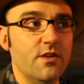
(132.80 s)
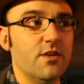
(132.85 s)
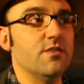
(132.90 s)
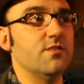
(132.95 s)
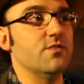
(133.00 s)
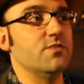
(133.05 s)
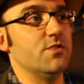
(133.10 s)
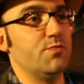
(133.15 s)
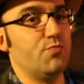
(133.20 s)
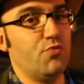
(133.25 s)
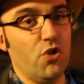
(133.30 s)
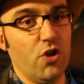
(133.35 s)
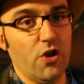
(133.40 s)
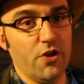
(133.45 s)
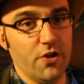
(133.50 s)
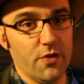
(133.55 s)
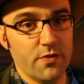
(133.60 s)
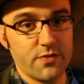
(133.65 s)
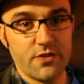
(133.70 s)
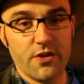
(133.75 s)
The
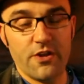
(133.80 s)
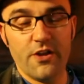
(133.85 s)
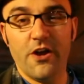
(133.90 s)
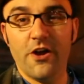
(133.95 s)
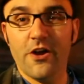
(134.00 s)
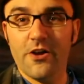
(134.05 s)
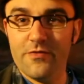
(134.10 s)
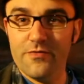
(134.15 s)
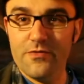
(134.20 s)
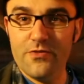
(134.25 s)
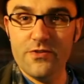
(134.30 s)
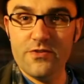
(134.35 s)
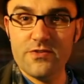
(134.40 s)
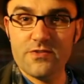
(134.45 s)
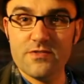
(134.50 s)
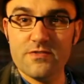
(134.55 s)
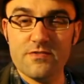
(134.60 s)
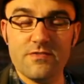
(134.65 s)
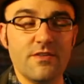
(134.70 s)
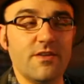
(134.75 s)
soprano has got a higher voice,
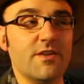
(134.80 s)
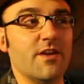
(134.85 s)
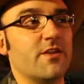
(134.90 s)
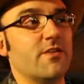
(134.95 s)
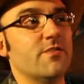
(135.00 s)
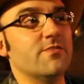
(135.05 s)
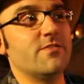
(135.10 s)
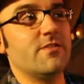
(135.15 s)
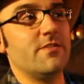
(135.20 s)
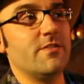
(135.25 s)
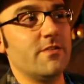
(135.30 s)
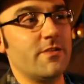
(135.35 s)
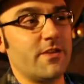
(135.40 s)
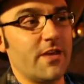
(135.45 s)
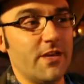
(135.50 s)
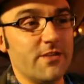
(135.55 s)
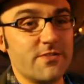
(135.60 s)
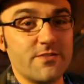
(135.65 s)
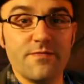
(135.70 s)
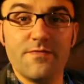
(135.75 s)
it
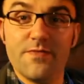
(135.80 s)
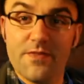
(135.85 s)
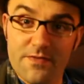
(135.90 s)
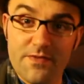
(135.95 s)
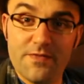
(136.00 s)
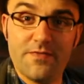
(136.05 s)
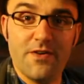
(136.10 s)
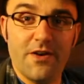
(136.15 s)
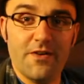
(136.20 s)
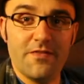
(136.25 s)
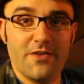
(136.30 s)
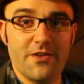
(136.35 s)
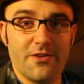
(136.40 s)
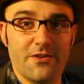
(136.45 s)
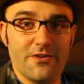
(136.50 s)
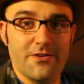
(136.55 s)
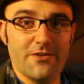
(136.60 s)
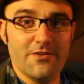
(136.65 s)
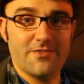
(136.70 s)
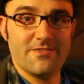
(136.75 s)
echolocates at 55
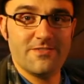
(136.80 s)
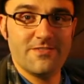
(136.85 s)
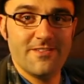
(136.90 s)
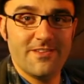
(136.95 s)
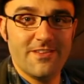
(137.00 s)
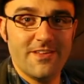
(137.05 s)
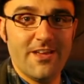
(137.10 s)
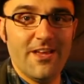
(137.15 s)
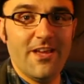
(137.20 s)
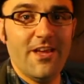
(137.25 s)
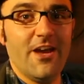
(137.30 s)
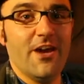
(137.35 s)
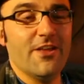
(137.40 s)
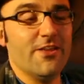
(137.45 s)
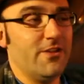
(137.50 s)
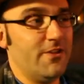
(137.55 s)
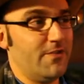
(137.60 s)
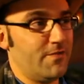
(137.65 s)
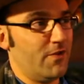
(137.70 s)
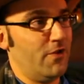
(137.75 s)
kilohertz. And then
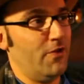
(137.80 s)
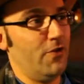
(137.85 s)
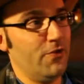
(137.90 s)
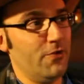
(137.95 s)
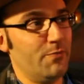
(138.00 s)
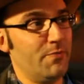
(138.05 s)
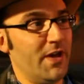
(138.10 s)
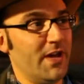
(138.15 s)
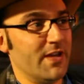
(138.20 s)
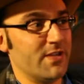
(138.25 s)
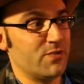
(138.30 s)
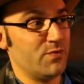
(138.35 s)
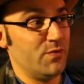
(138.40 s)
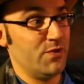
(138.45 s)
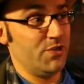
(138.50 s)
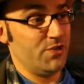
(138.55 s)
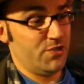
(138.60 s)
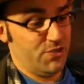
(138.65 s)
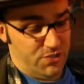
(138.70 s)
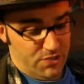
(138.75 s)
you've got other bats
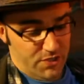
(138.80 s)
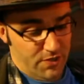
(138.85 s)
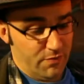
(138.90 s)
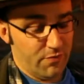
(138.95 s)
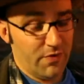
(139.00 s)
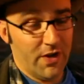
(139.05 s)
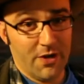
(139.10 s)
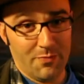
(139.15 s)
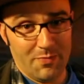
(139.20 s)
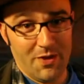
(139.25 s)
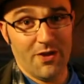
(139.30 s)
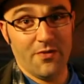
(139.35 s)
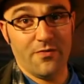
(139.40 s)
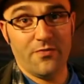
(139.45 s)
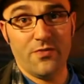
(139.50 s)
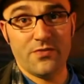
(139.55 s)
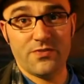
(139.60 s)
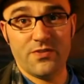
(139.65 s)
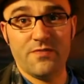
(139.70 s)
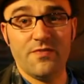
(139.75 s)
which are around about
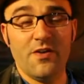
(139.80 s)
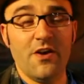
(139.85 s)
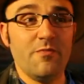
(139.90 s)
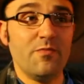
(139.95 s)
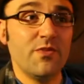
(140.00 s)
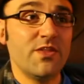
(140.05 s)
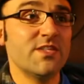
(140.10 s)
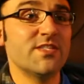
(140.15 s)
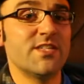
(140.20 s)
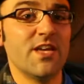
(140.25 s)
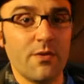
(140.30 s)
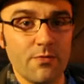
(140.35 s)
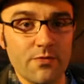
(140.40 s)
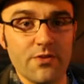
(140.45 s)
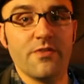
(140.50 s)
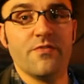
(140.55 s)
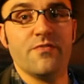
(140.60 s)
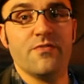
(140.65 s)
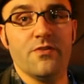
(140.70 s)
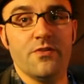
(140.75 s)
45, but they sound
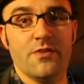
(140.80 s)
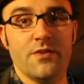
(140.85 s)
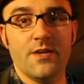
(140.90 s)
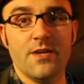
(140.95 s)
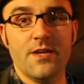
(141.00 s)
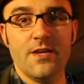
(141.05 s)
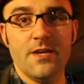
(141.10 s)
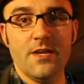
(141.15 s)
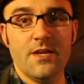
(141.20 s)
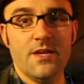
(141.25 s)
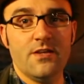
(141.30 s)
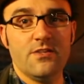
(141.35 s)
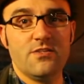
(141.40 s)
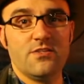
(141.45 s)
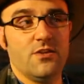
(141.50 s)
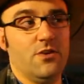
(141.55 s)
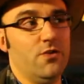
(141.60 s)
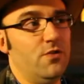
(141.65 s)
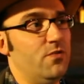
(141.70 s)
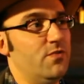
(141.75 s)
different.
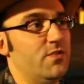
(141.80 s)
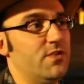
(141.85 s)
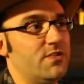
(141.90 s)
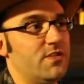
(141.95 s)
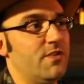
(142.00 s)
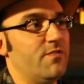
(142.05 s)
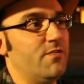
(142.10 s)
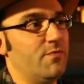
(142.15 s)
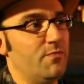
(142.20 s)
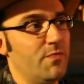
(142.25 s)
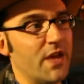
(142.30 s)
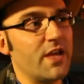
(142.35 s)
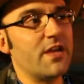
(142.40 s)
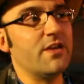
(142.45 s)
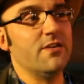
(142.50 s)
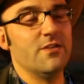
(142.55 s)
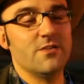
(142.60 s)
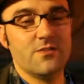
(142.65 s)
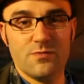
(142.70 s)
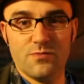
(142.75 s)
So there's different
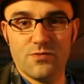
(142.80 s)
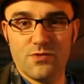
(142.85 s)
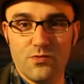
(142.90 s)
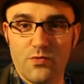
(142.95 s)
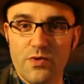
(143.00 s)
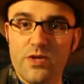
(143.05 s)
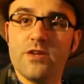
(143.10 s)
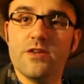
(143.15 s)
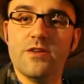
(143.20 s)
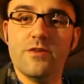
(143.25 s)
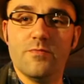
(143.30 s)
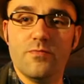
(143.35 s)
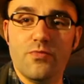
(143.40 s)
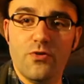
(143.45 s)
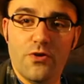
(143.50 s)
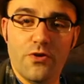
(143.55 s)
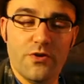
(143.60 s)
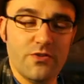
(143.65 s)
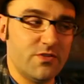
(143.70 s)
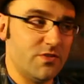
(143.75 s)
mechanisms that we can
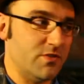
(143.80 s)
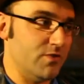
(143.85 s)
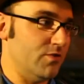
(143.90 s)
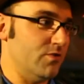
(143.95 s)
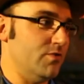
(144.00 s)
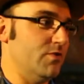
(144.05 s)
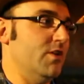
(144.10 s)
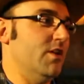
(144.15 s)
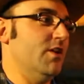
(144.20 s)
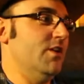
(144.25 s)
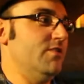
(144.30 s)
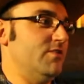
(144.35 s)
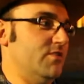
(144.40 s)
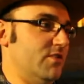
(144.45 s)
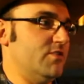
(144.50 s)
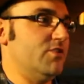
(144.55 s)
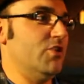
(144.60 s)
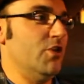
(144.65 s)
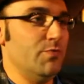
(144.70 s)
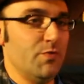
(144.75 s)
employ to
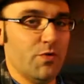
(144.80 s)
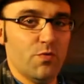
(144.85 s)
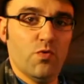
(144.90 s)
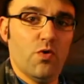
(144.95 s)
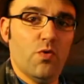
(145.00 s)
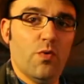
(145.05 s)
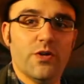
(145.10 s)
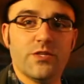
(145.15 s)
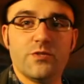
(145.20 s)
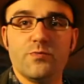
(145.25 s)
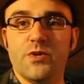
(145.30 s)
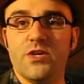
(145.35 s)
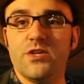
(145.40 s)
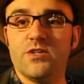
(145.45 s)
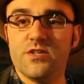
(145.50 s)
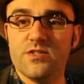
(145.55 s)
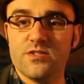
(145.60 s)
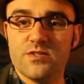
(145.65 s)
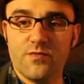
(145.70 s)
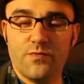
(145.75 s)
determine, well, what
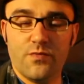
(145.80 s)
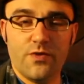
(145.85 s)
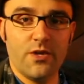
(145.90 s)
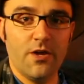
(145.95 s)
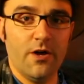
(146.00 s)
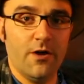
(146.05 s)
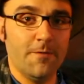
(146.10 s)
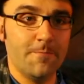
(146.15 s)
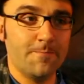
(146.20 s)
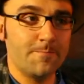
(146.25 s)
species have we got.